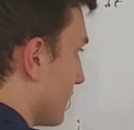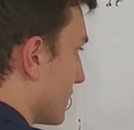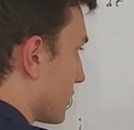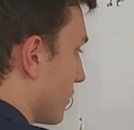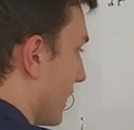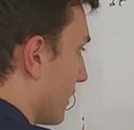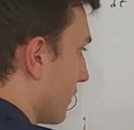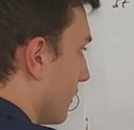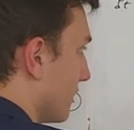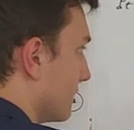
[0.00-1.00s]
of this
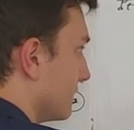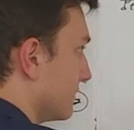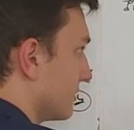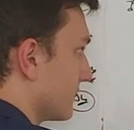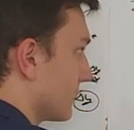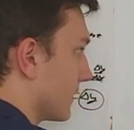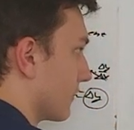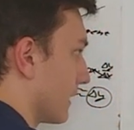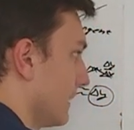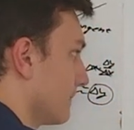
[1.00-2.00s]
triangle.
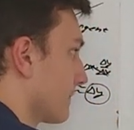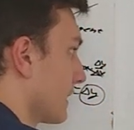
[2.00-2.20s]
Okay?